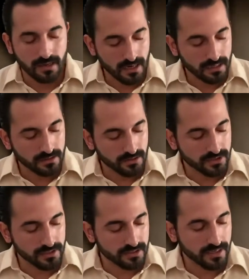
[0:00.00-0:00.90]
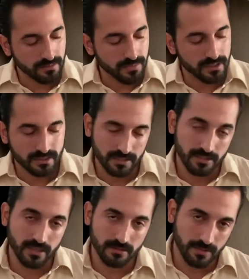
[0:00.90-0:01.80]
I like to use that second bass line I just
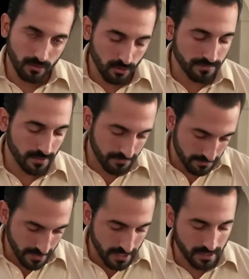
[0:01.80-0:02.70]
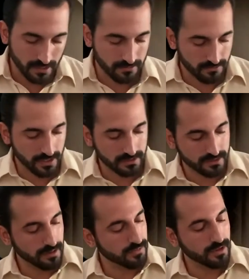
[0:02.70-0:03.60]
talked about in cumbia for merengue, right? The
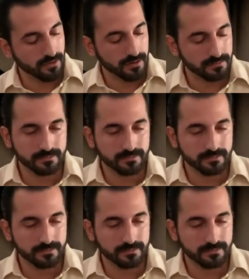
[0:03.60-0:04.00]
same thing, right?